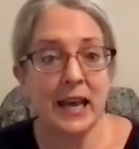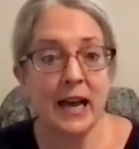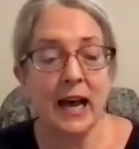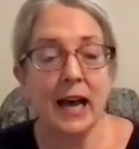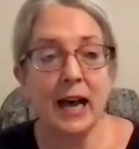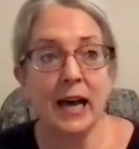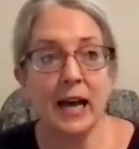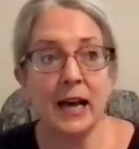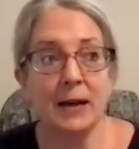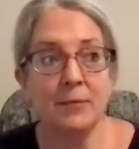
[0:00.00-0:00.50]

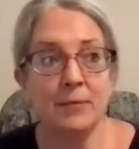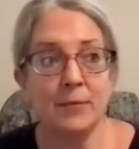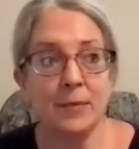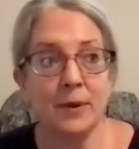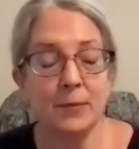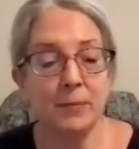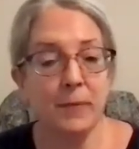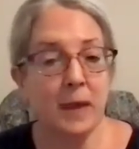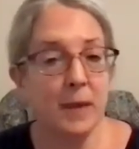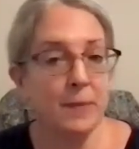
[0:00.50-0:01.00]

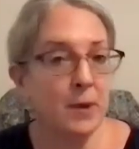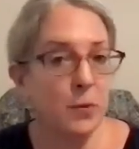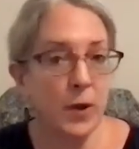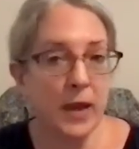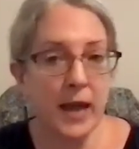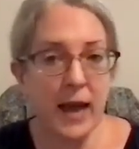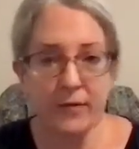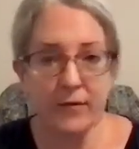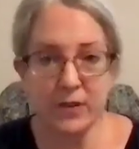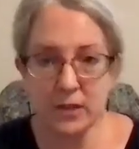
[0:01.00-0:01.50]
Maybe we
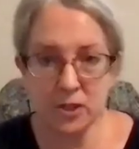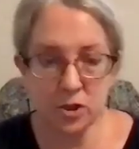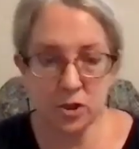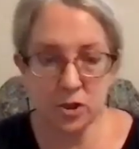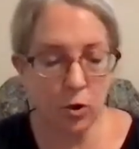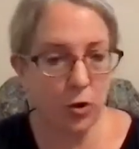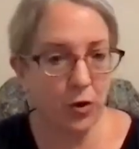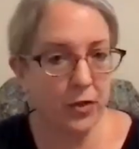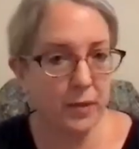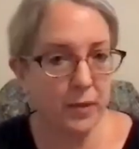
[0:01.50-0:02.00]
haven't
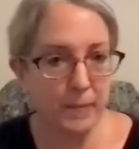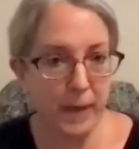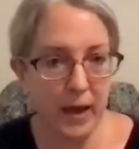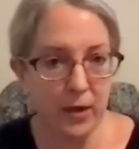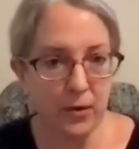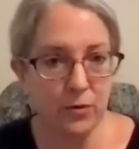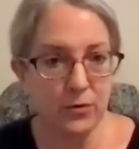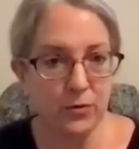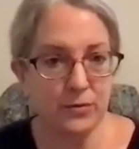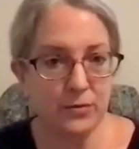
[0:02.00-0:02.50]
sought them
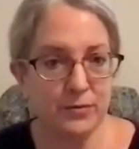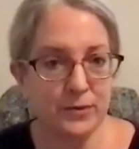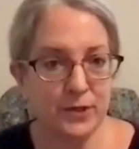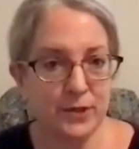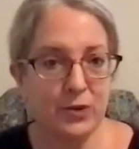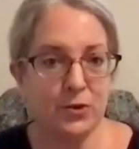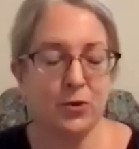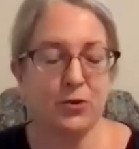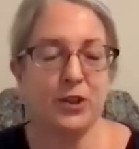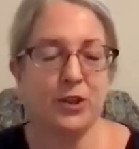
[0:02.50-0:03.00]
out,
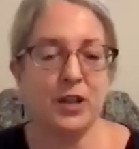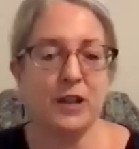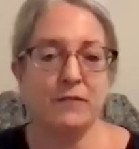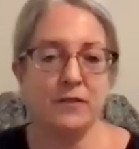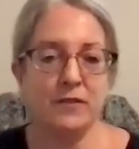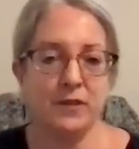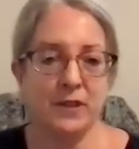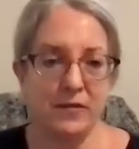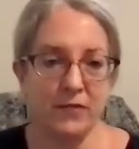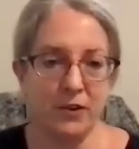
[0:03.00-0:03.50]

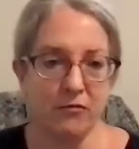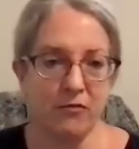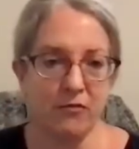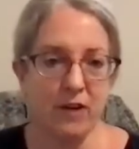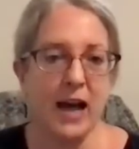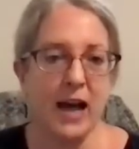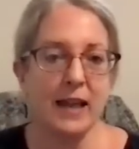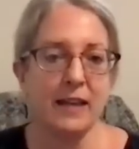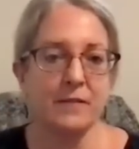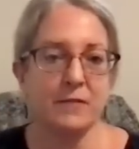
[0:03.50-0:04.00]
they've
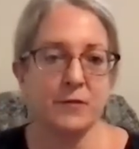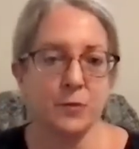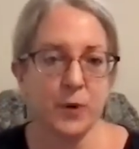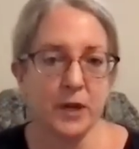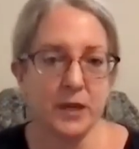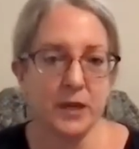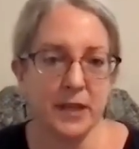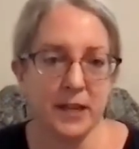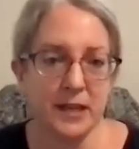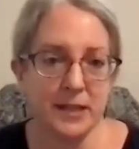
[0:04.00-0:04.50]
arrived
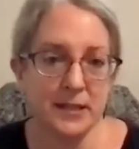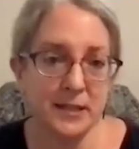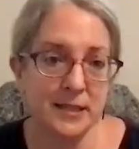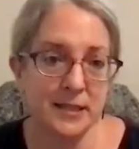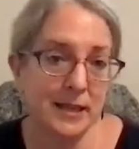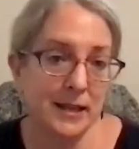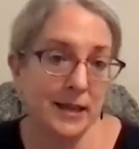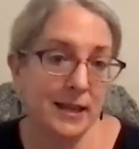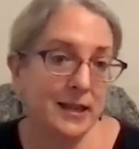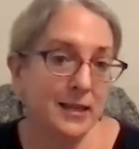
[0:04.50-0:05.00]
with us.
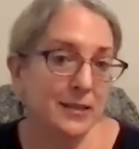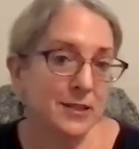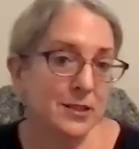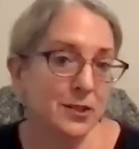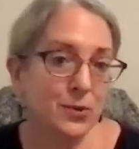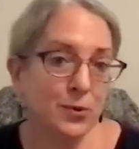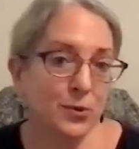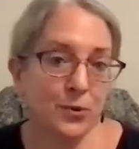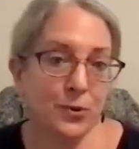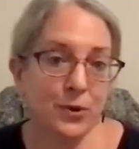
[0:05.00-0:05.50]

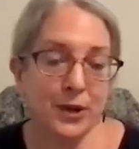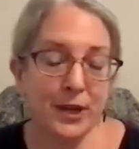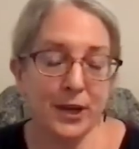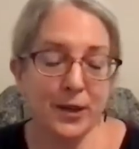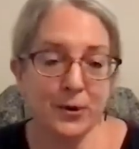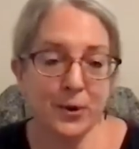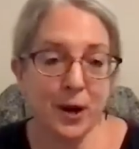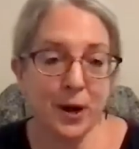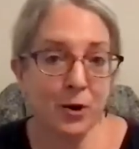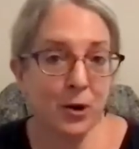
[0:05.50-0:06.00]
So,
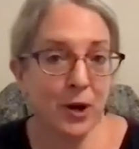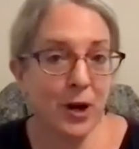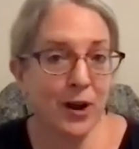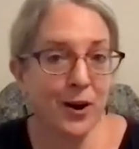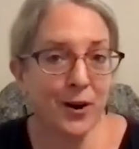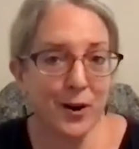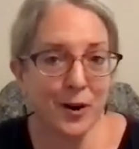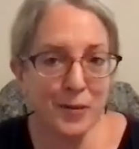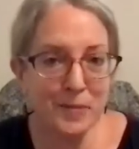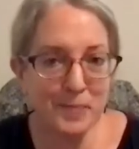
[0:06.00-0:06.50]
our
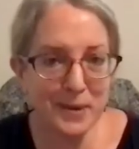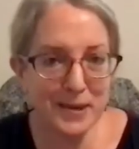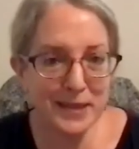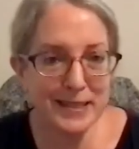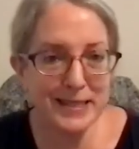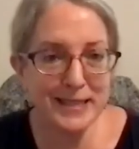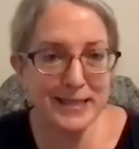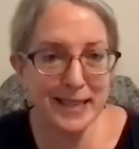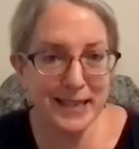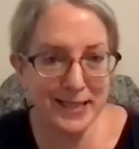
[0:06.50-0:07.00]

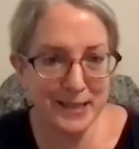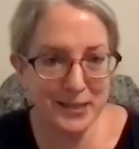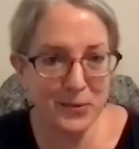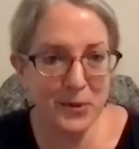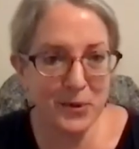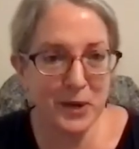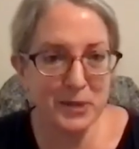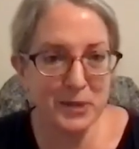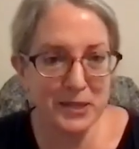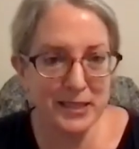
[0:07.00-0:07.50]
karmas, as
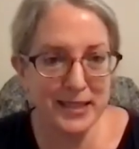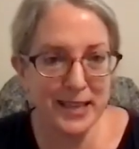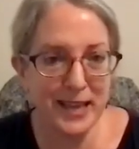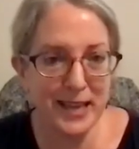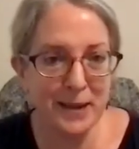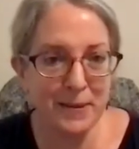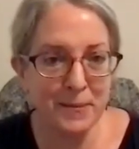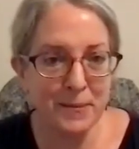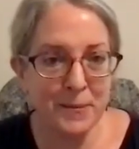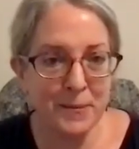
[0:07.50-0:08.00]
we would
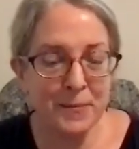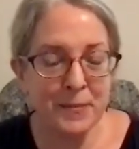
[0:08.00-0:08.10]
say.